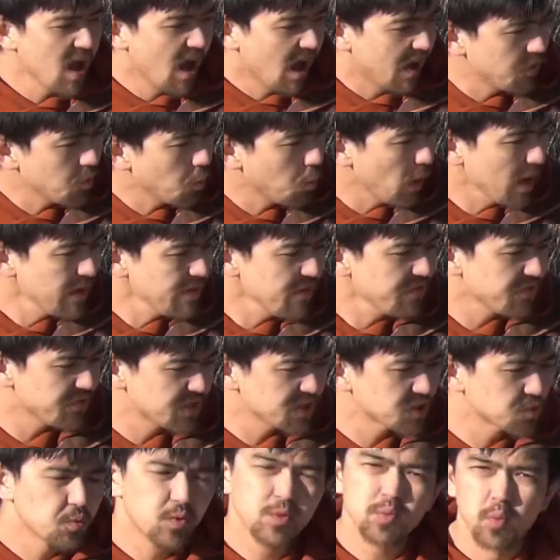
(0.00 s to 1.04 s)
And the way that
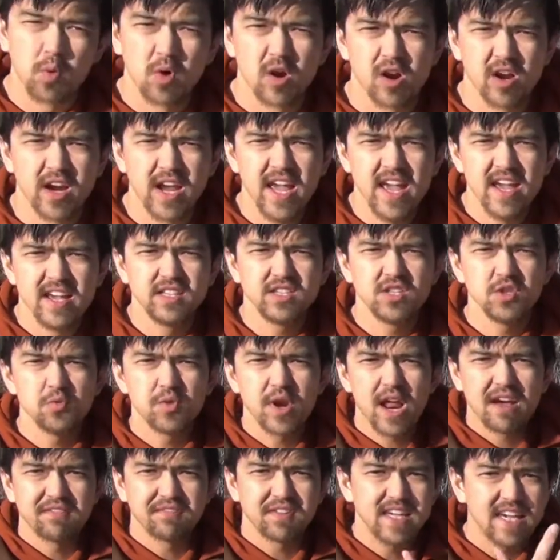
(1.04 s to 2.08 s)
this would work is you
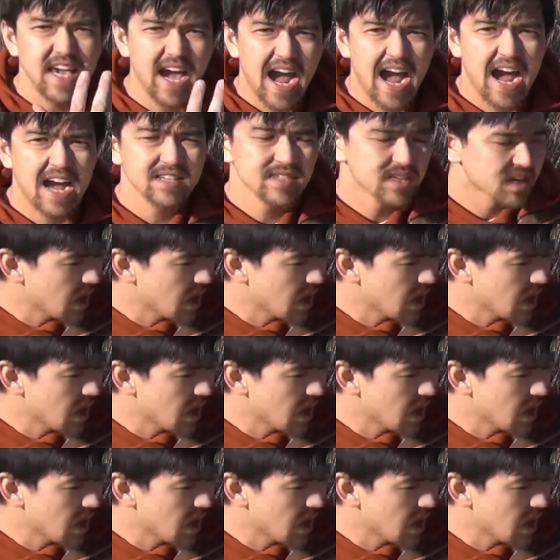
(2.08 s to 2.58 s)
would have gas